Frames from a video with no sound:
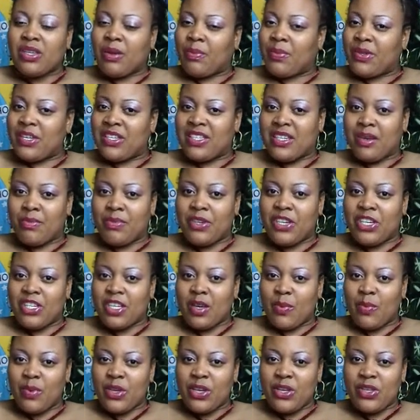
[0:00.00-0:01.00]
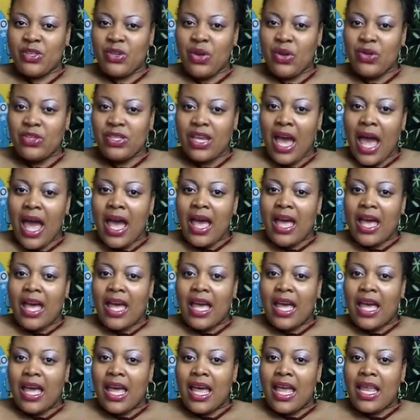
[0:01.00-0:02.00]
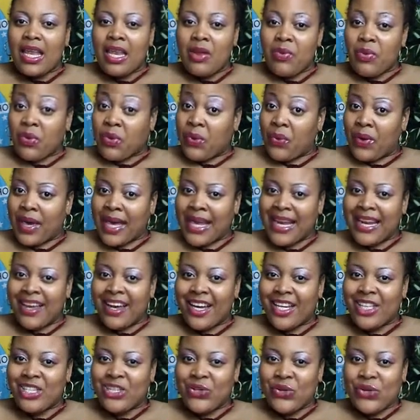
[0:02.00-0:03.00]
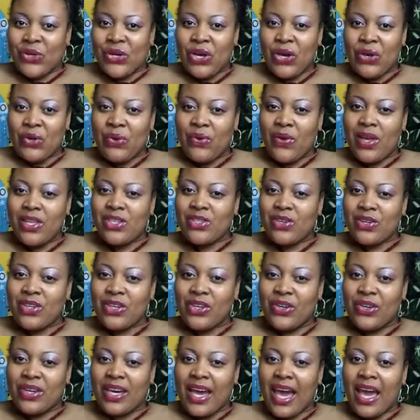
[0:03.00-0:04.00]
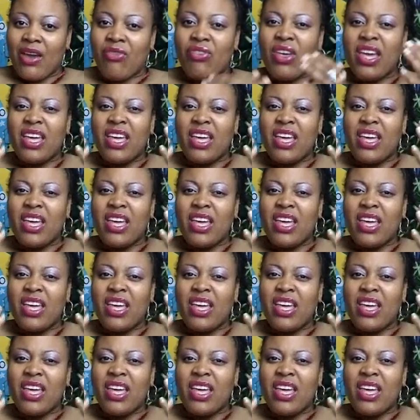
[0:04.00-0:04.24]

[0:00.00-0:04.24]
www.lyricalhealer.co.uk.